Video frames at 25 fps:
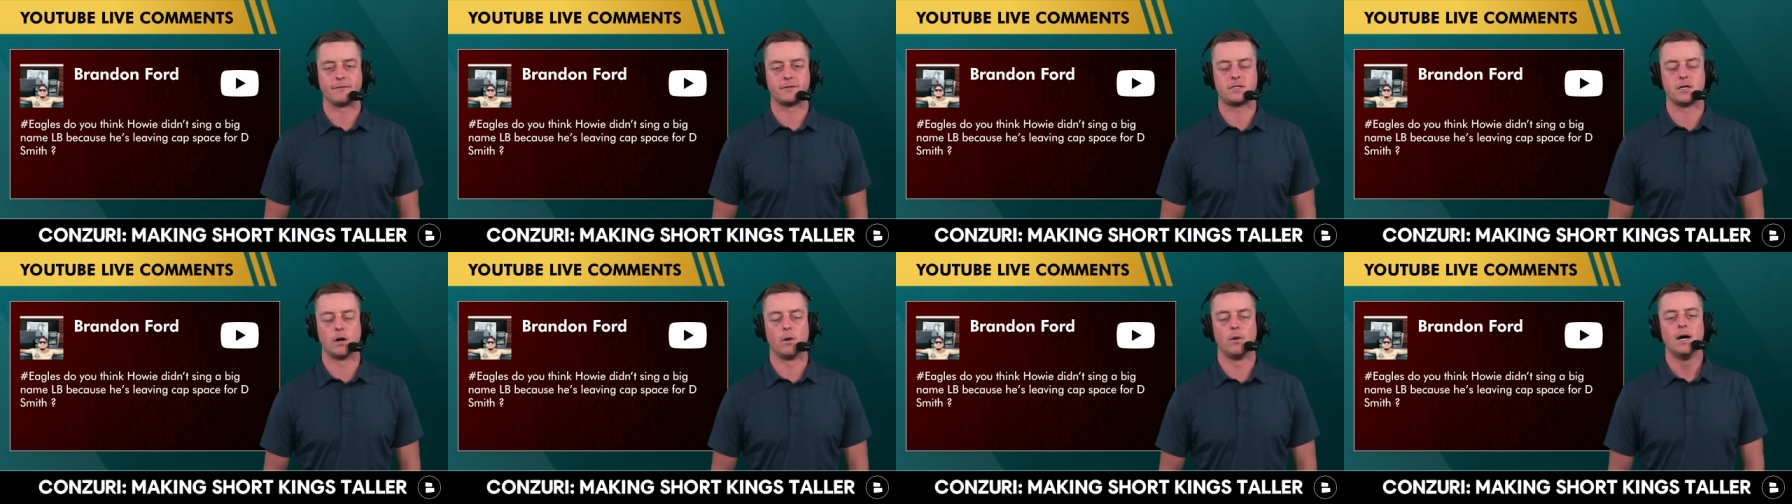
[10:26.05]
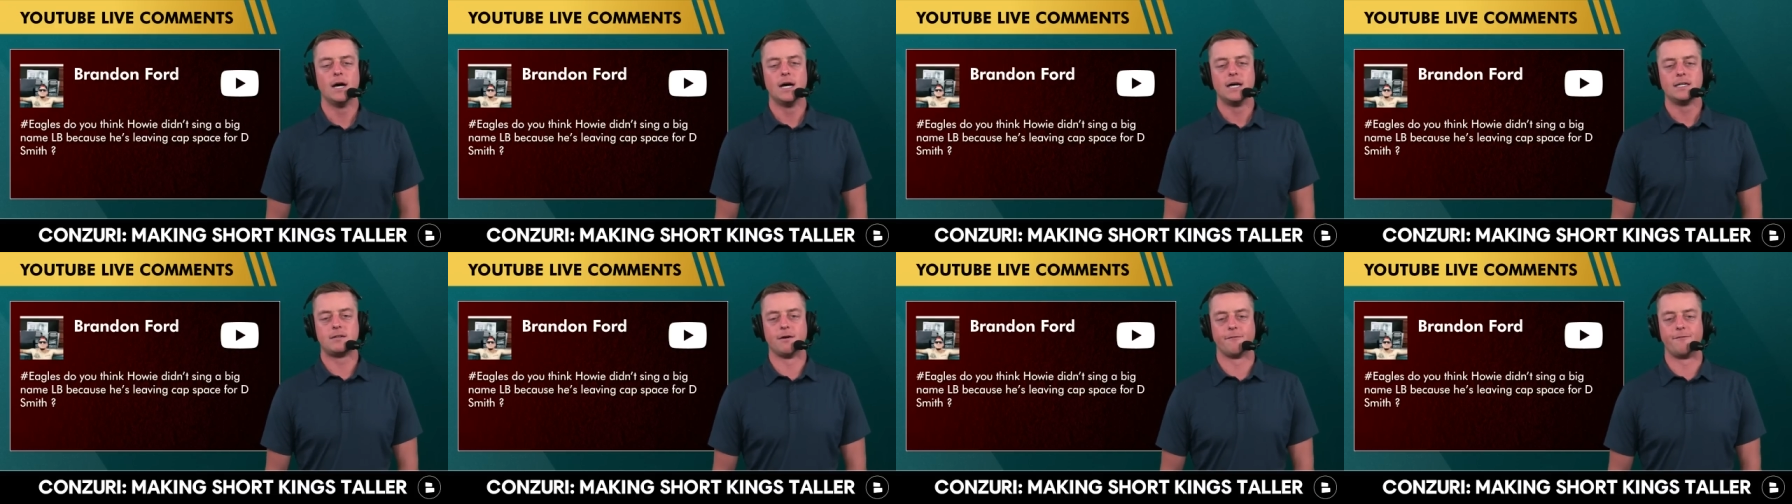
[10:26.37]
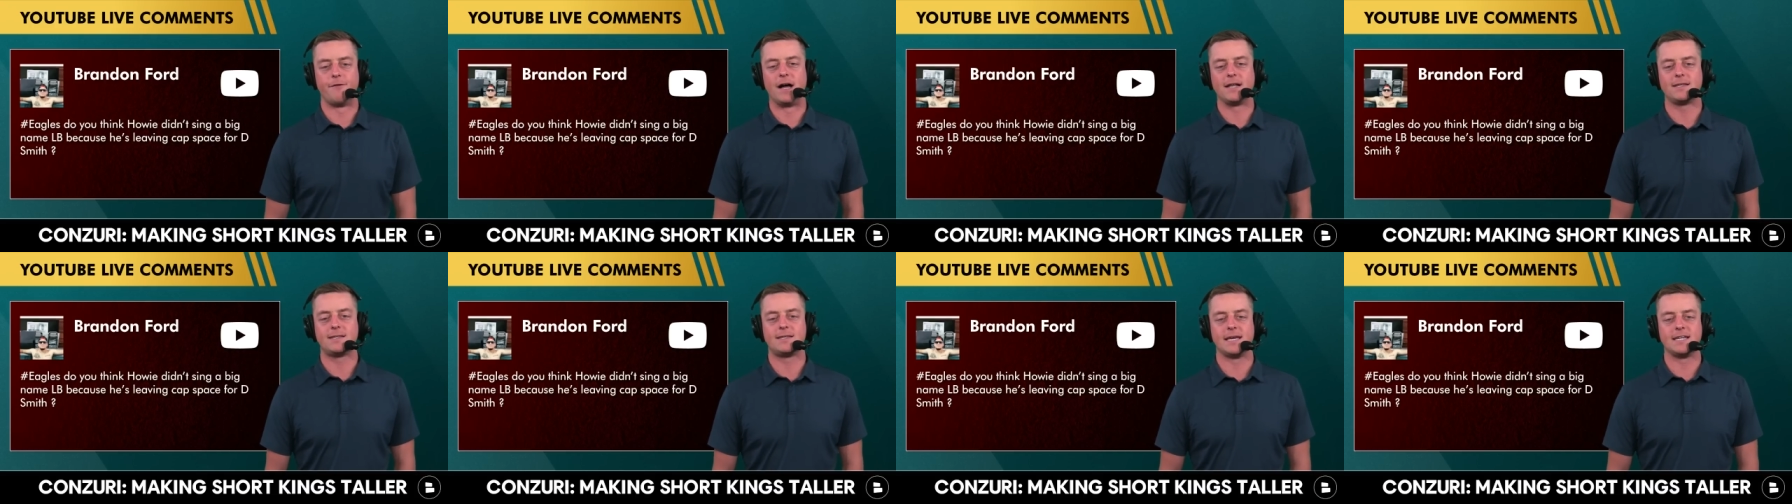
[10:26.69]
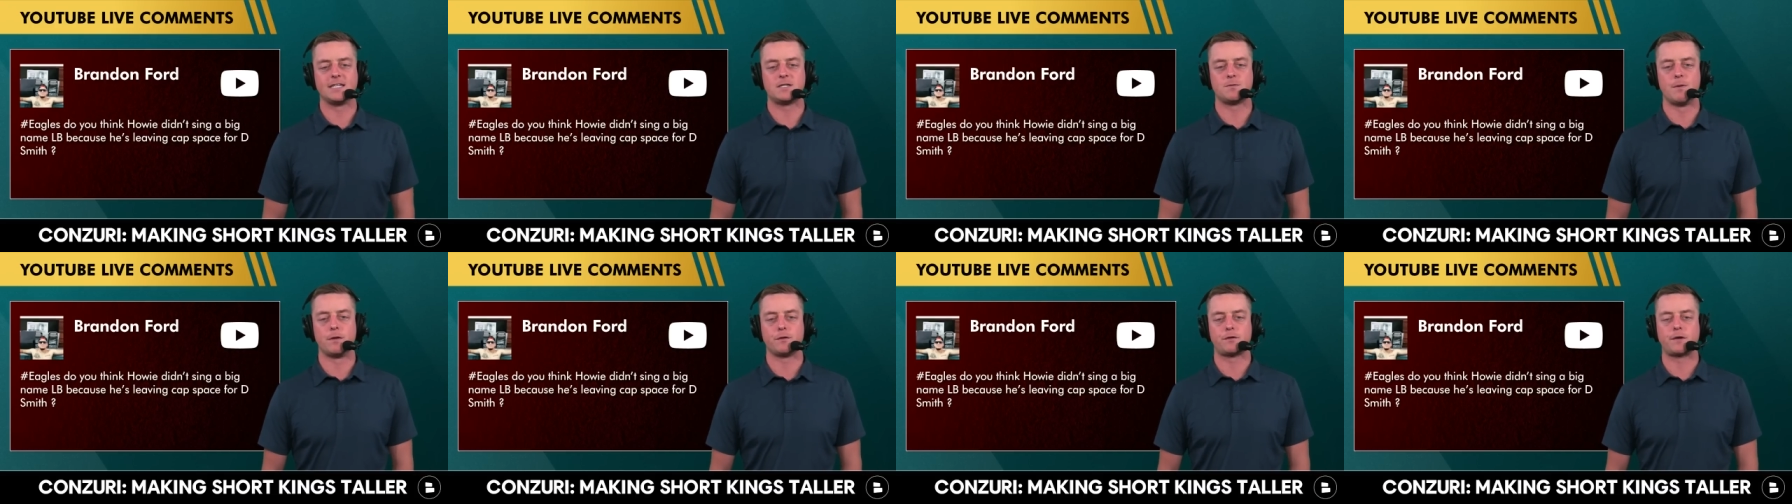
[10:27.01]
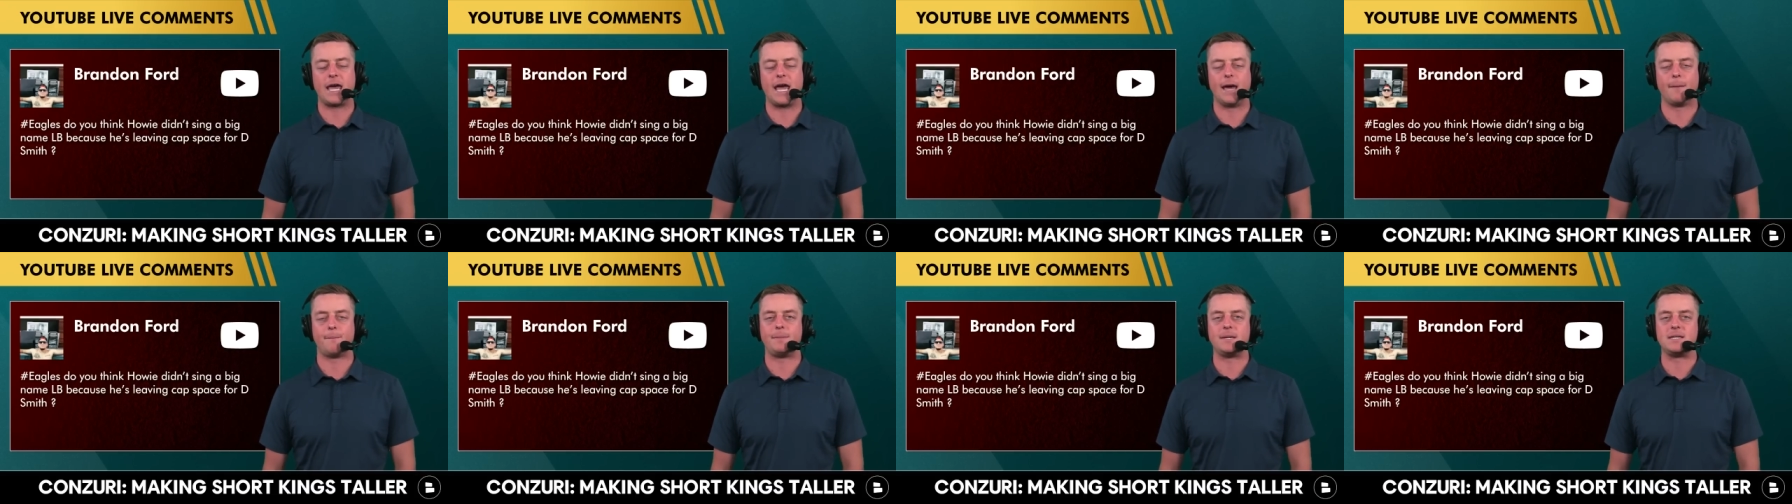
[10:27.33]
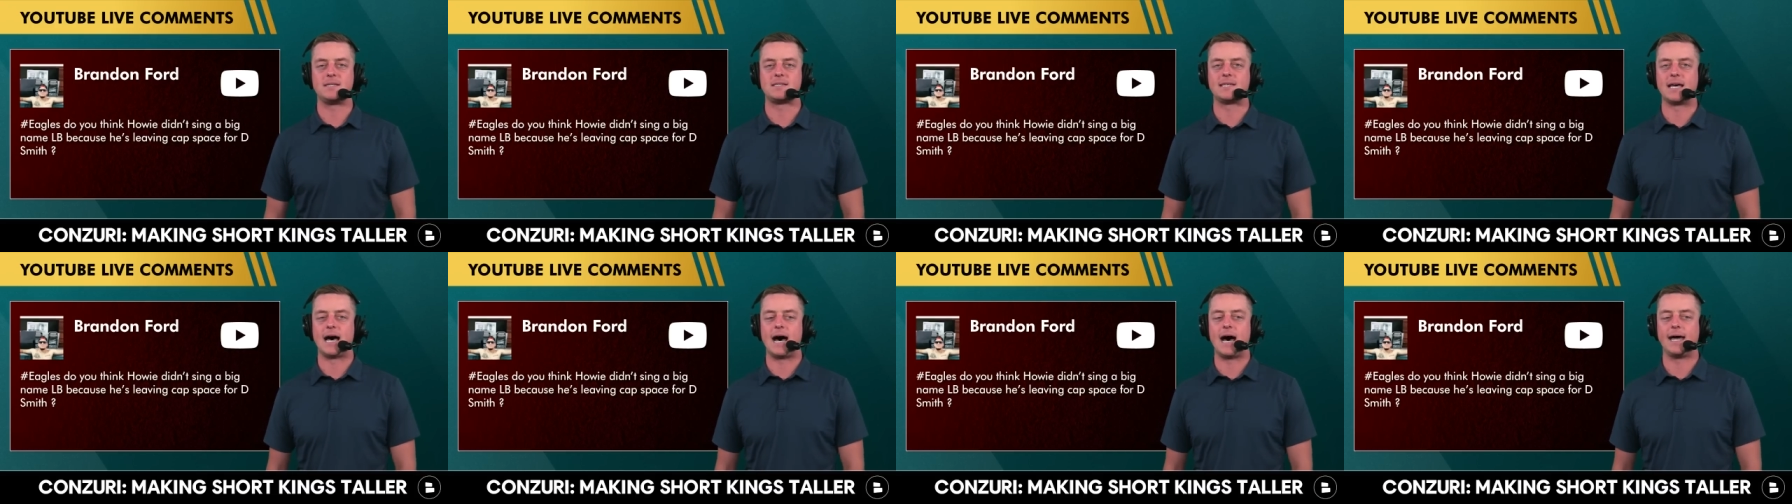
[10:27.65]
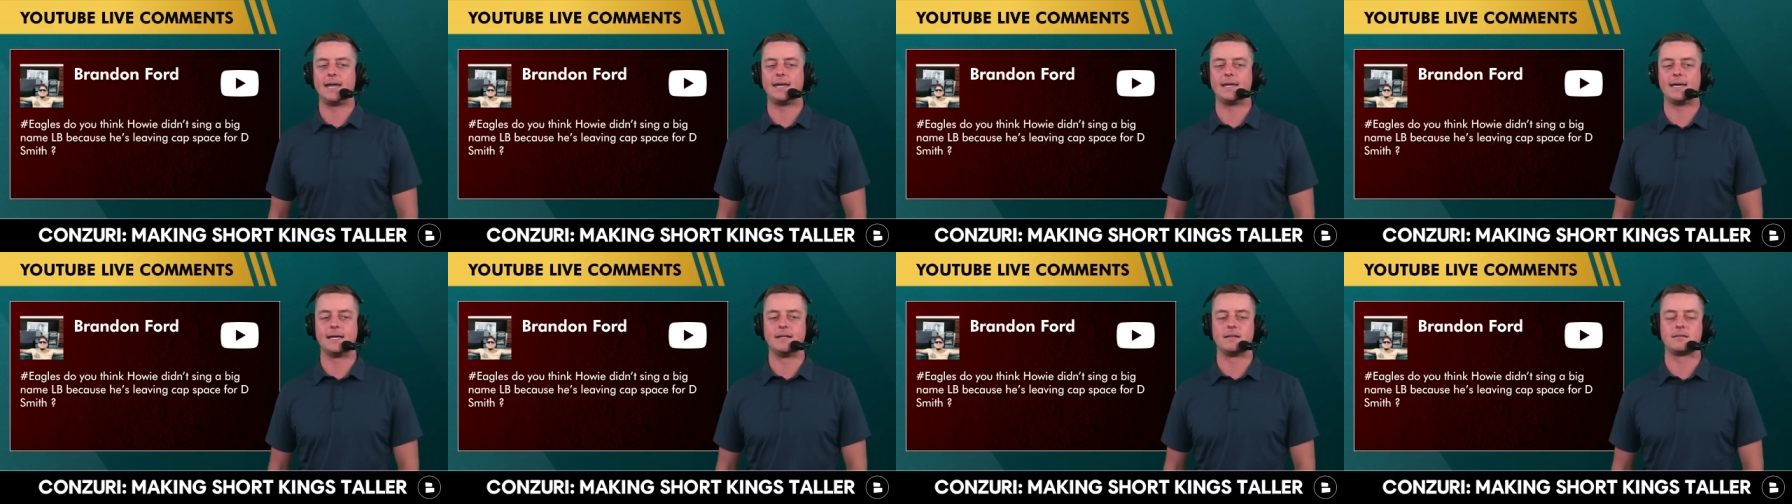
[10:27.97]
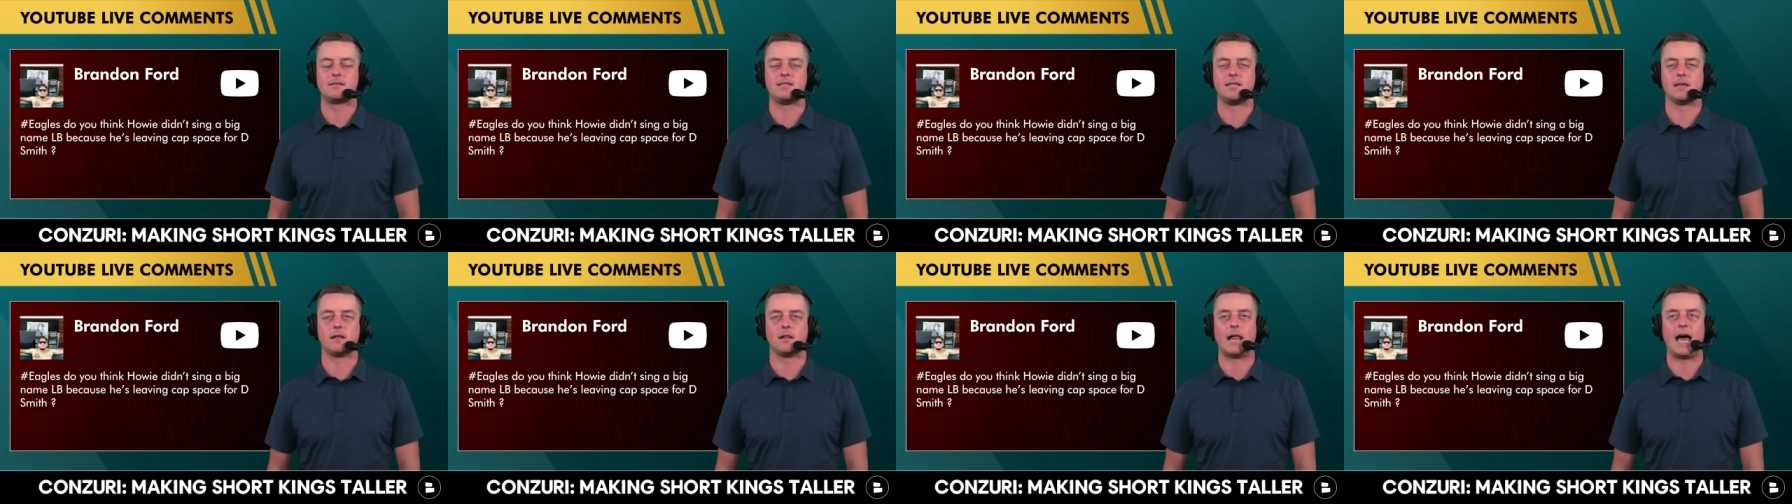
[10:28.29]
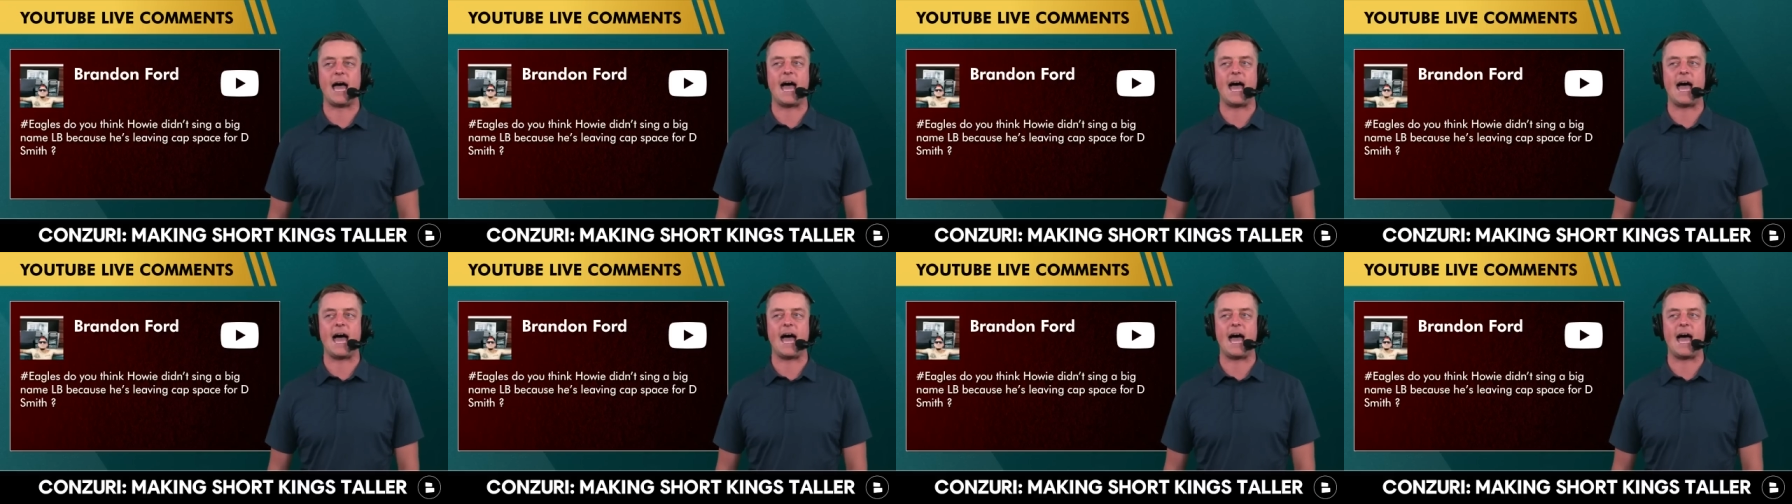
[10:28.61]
So DeVonta Smith can't be signed until